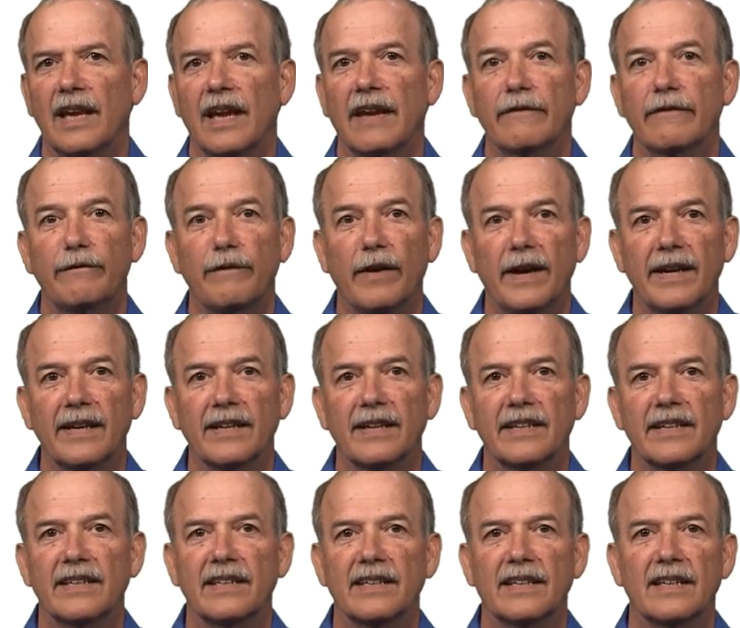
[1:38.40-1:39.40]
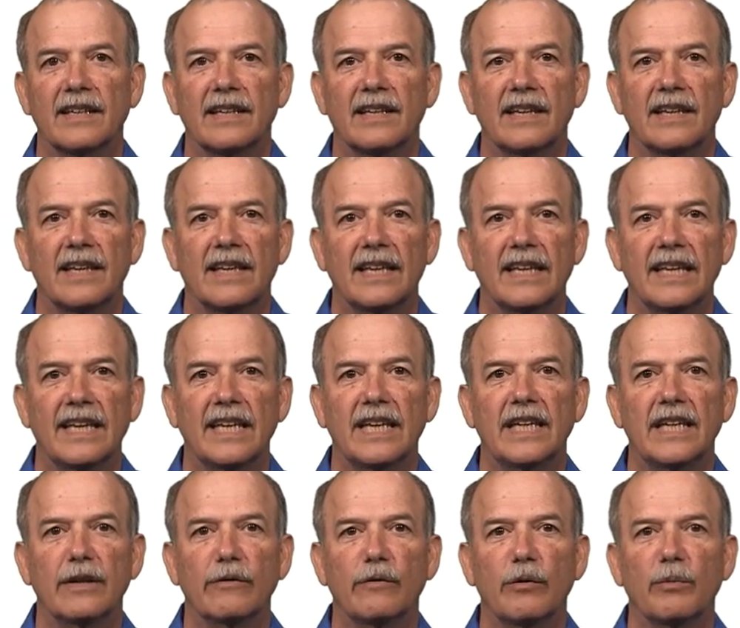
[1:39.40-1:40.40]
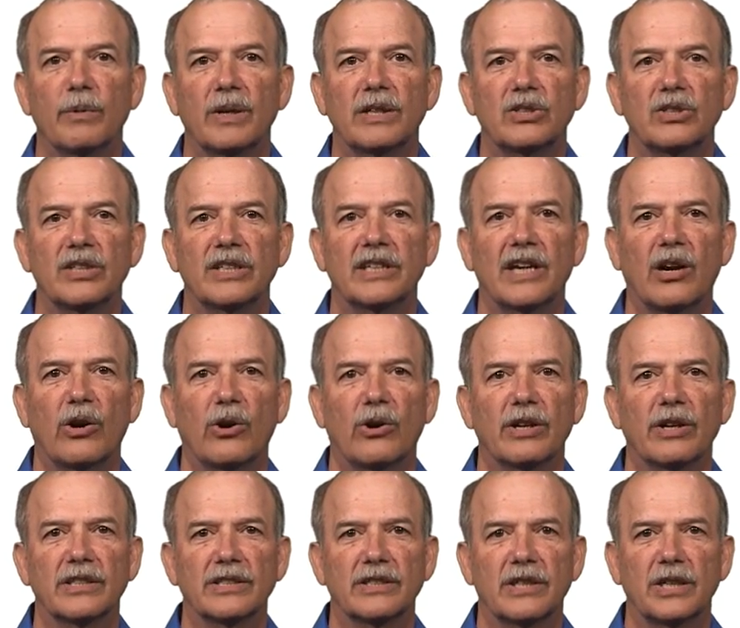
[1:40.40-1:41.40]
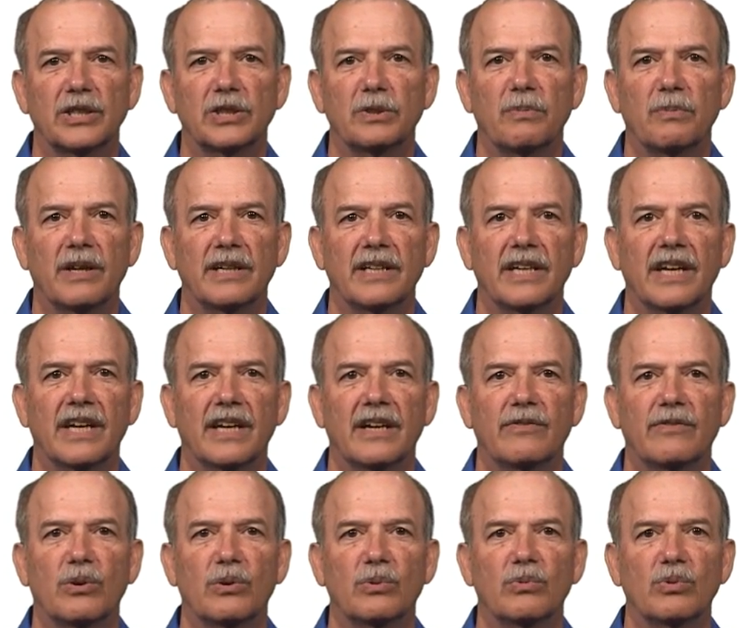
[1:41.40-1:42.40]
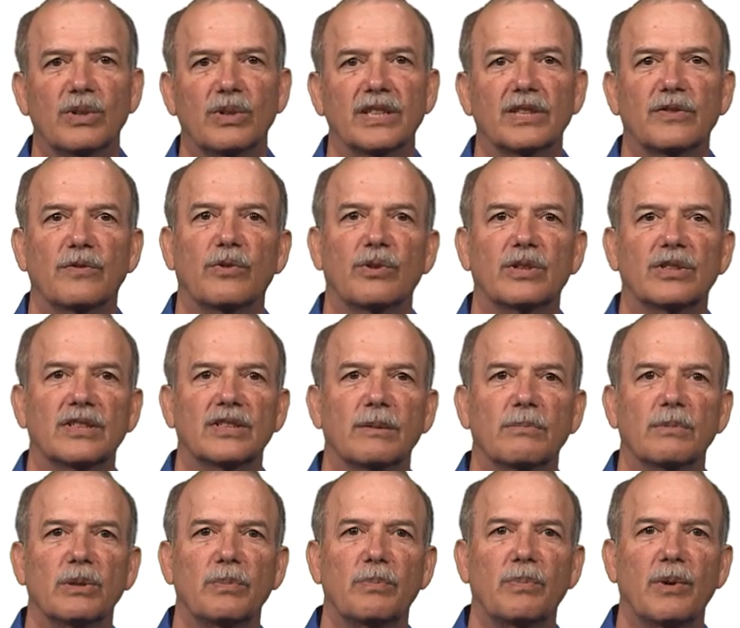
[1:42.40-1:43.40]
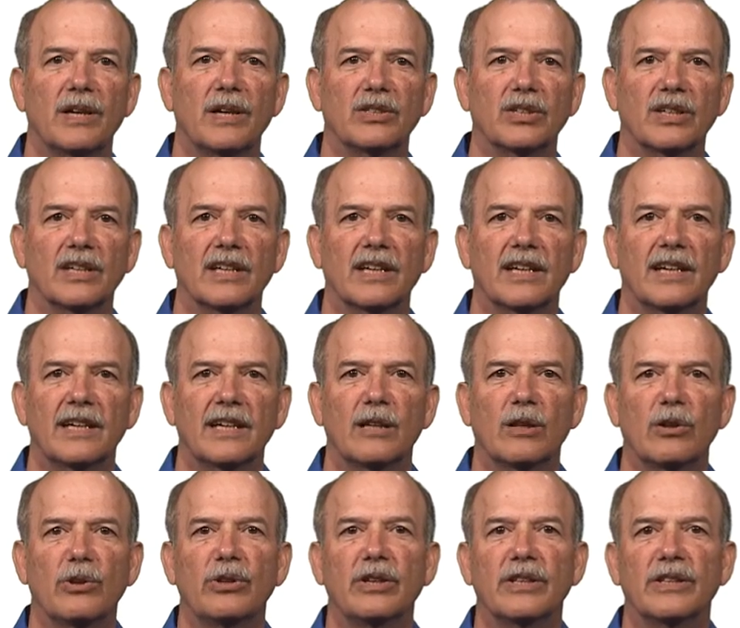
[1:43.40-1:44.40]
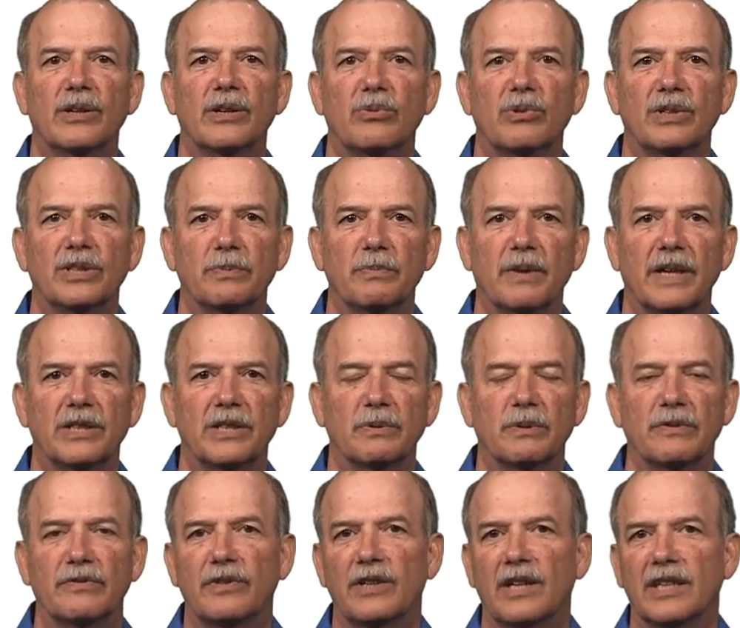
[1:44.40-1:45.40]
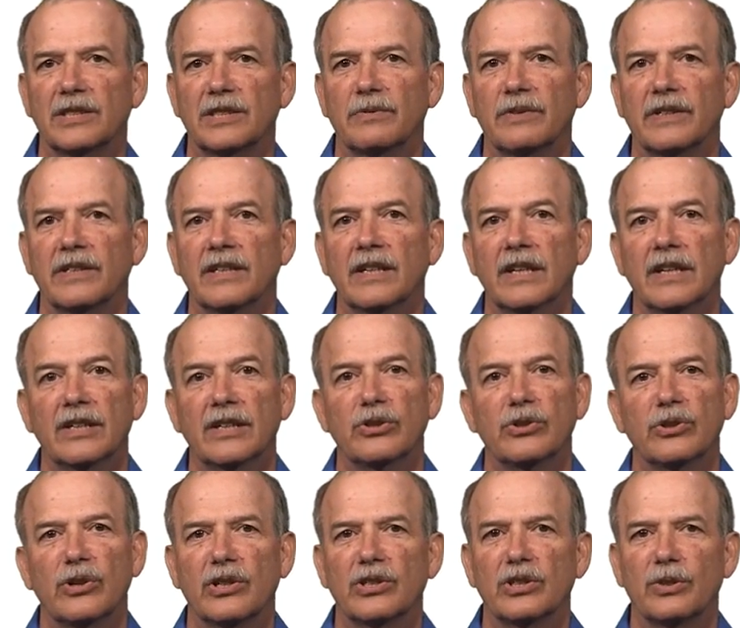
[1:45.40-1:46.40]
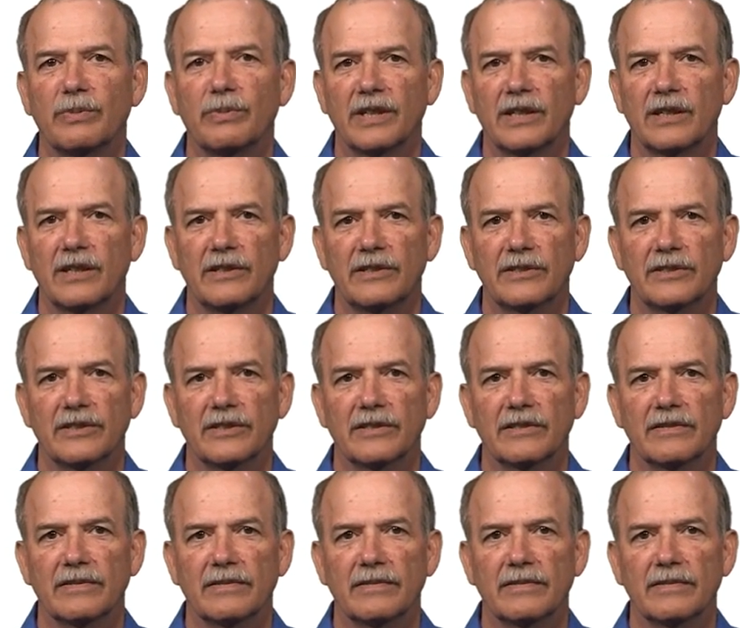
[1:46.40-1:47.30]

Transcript: And finally, any information our organization might have on risk for a similar project, including their risk management philosophy, should also be included.